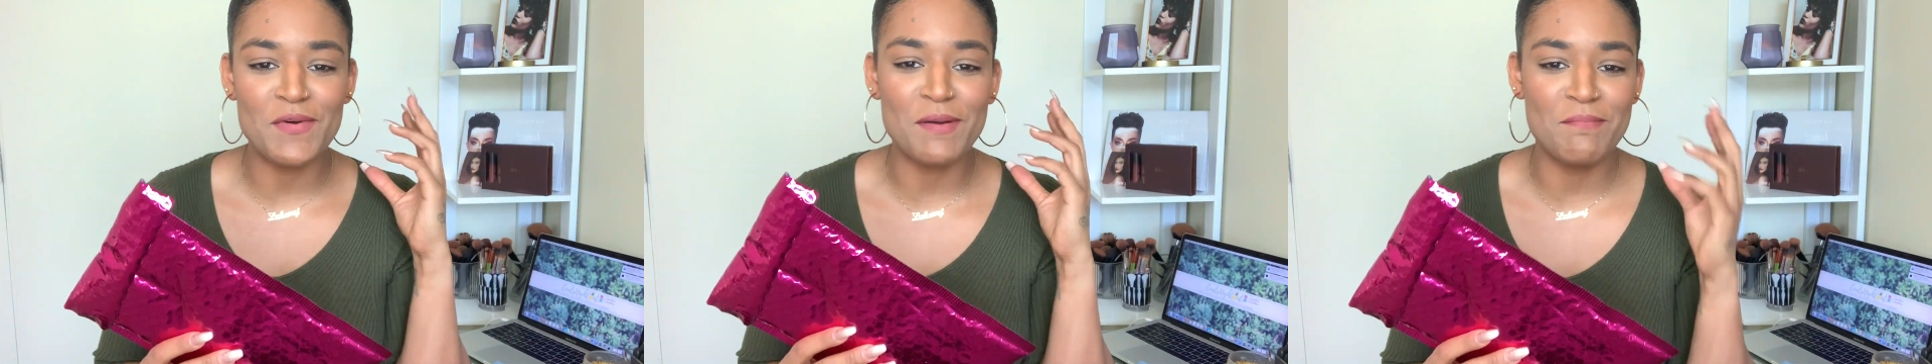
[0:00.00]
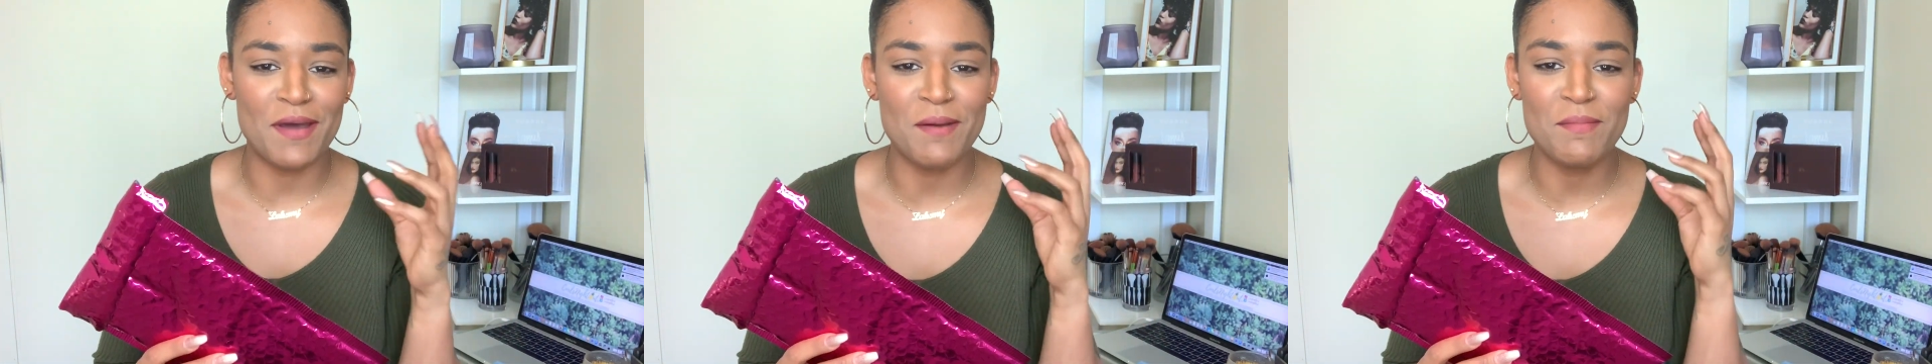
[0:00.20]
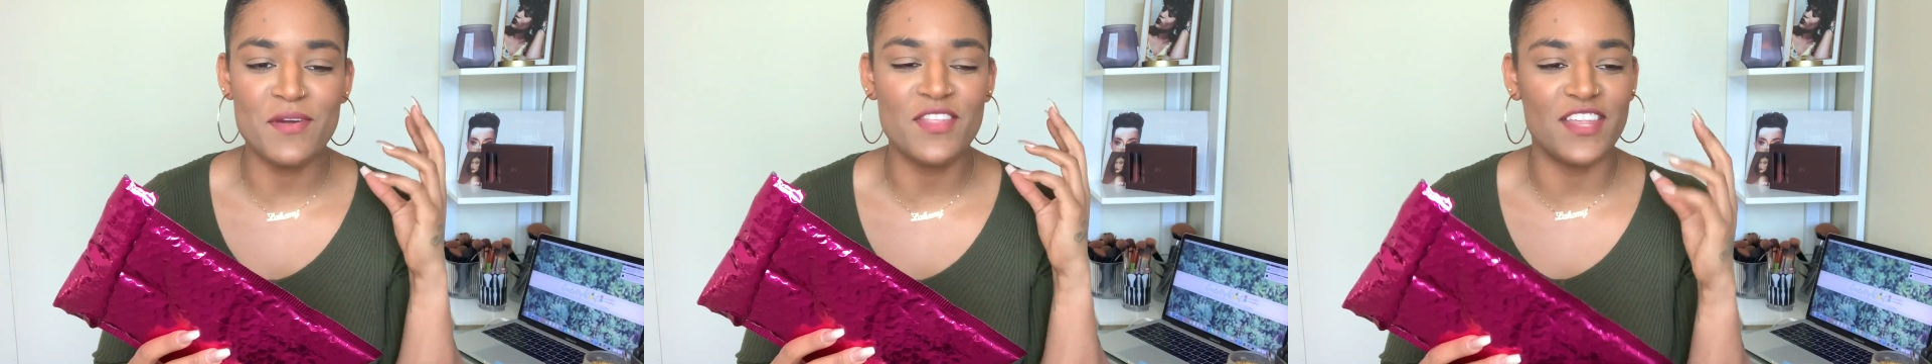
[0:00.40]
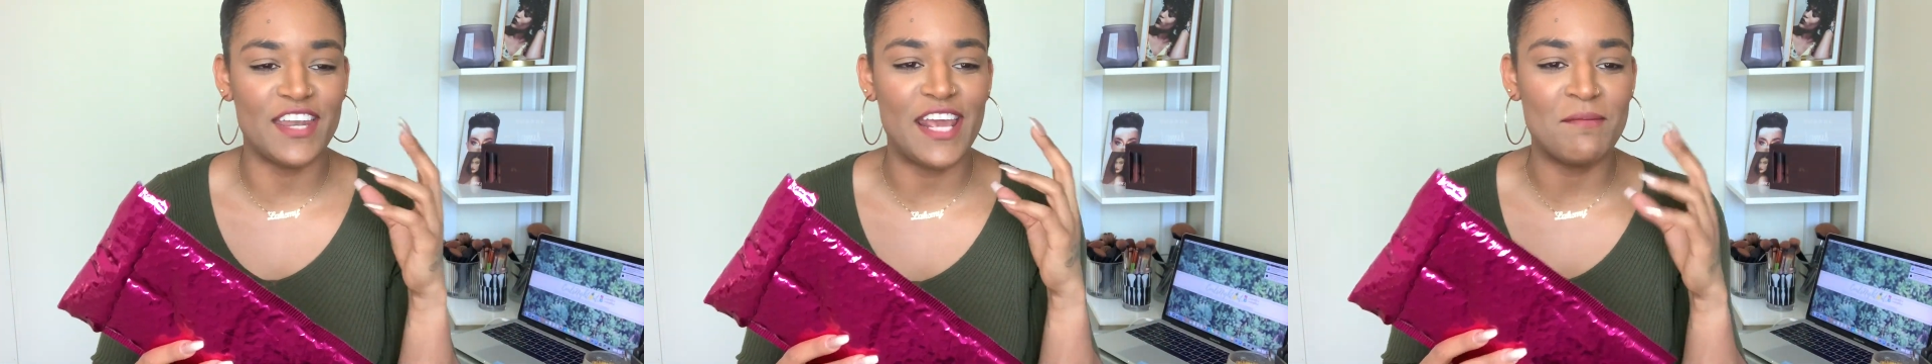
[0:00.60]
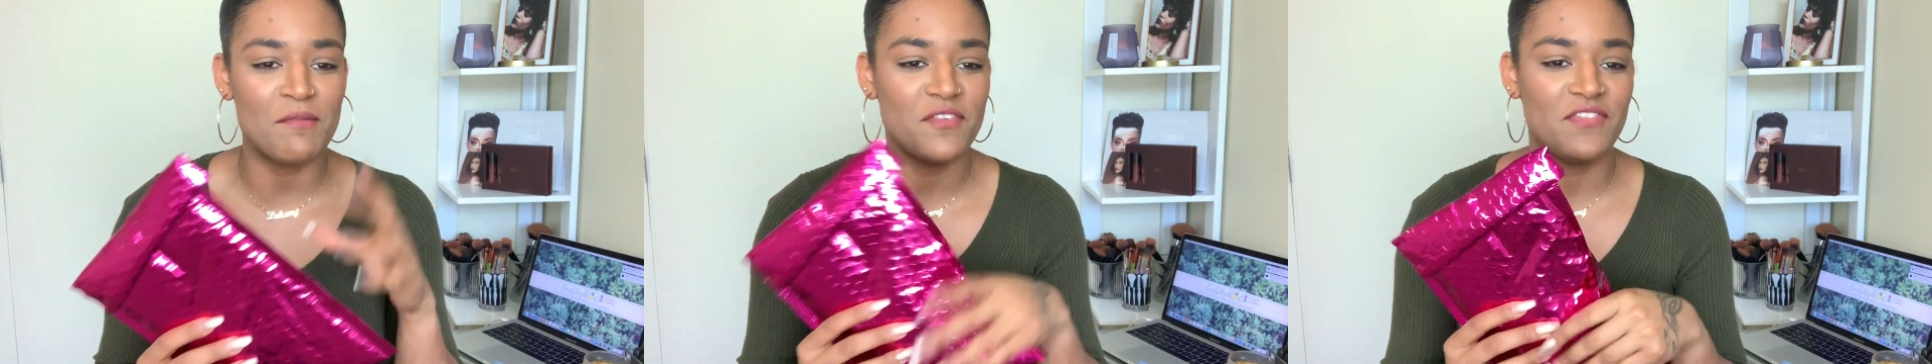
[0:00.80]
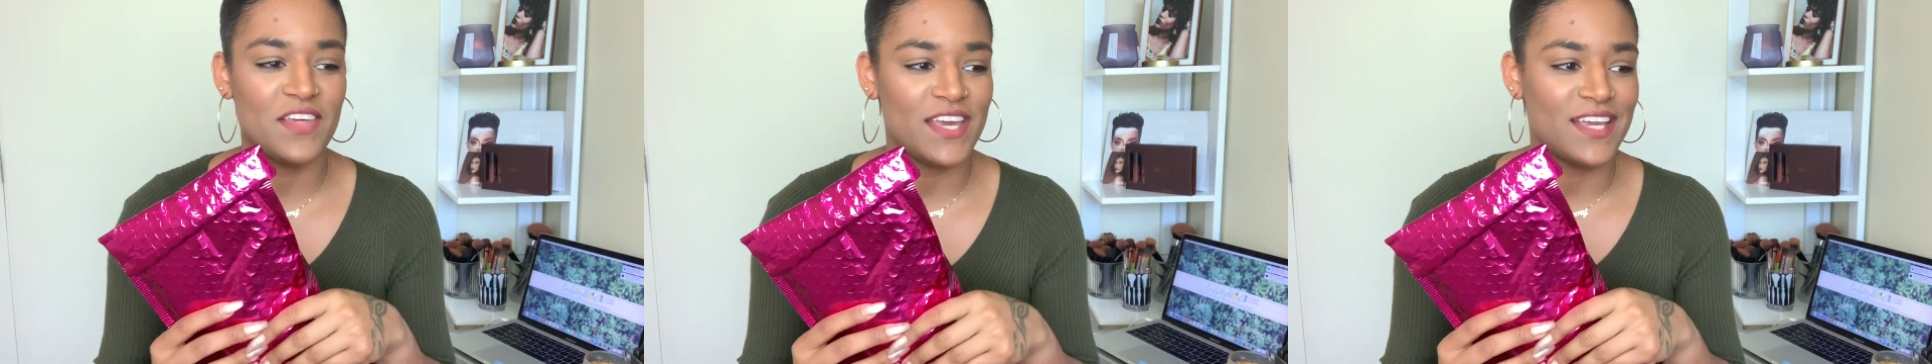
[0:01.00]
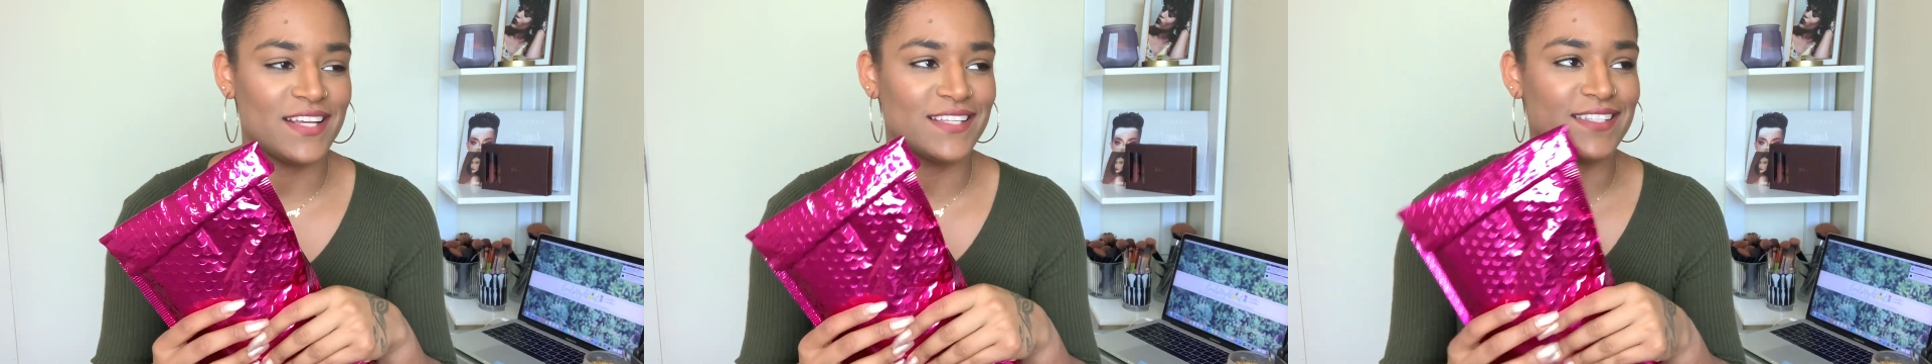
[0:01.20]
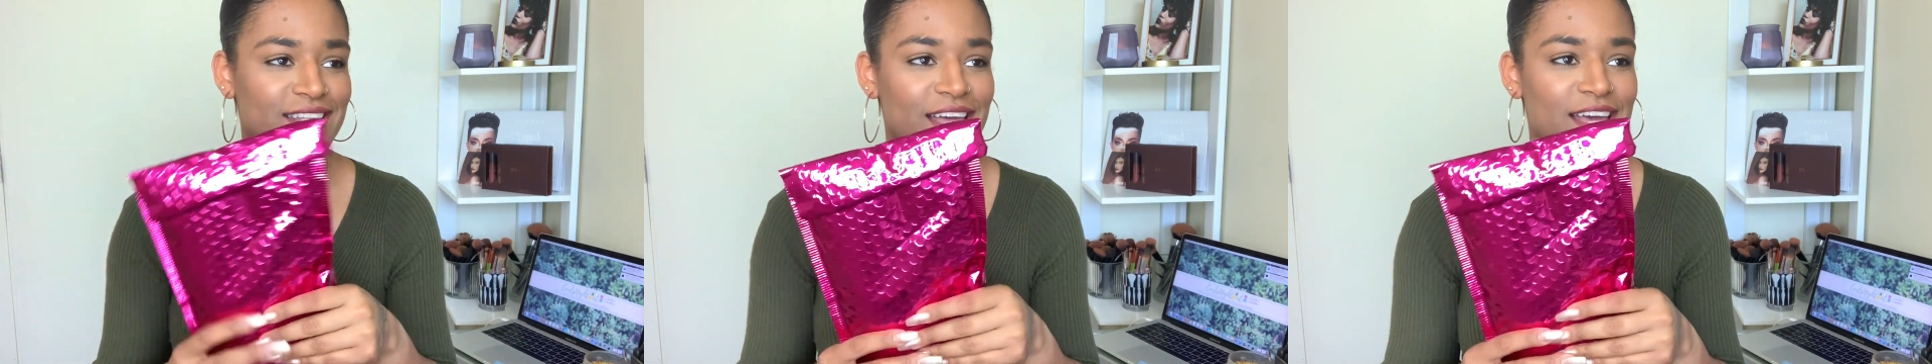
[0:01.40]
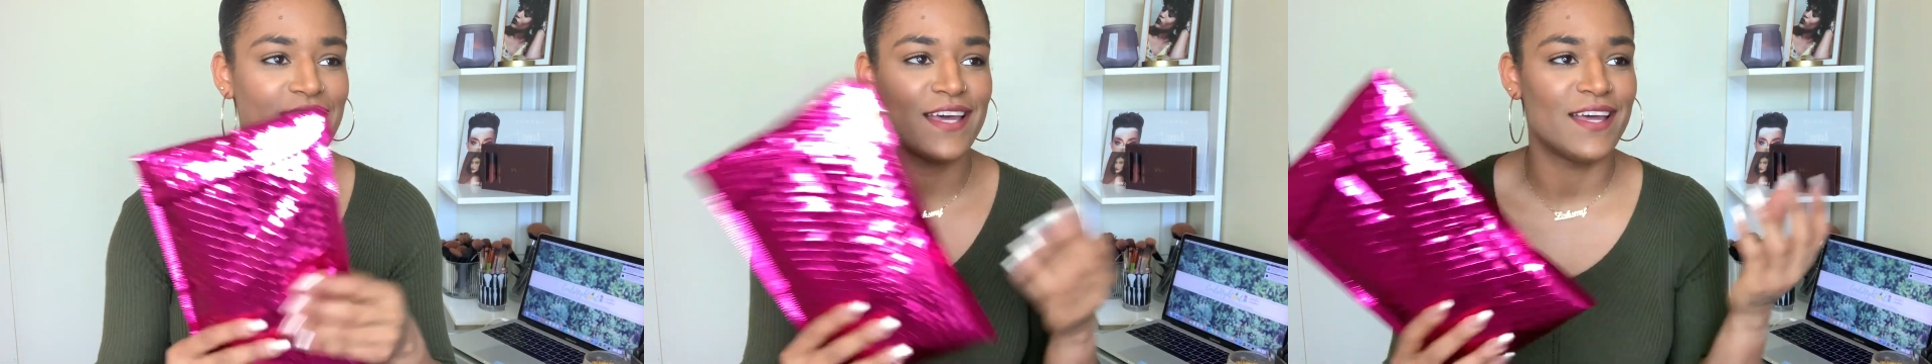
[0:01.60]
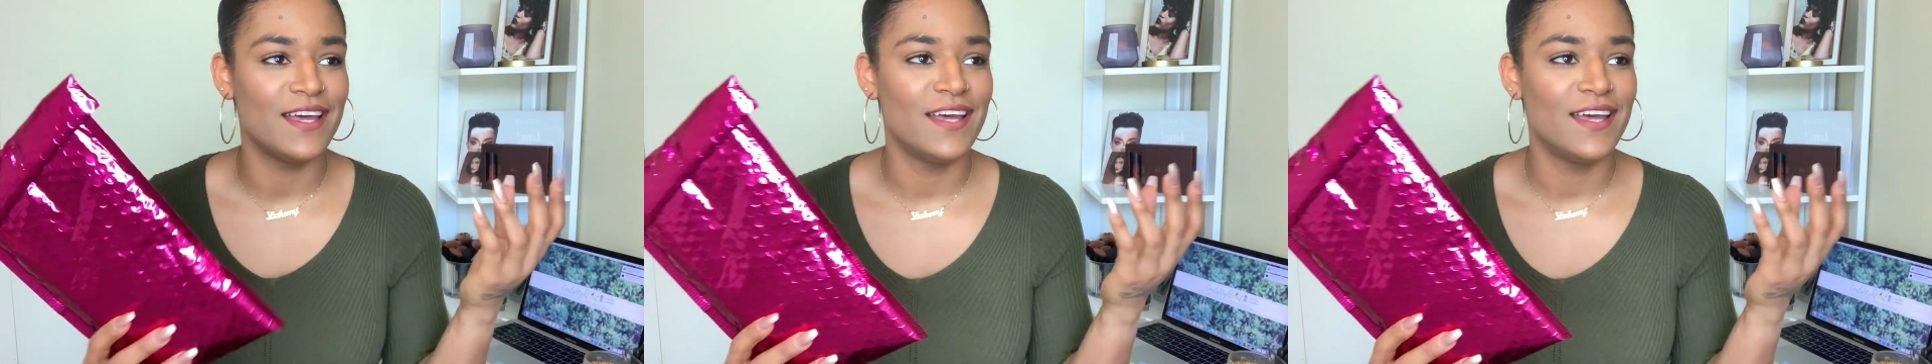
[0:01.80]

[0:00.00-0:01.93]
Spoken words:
remember the name of things. Like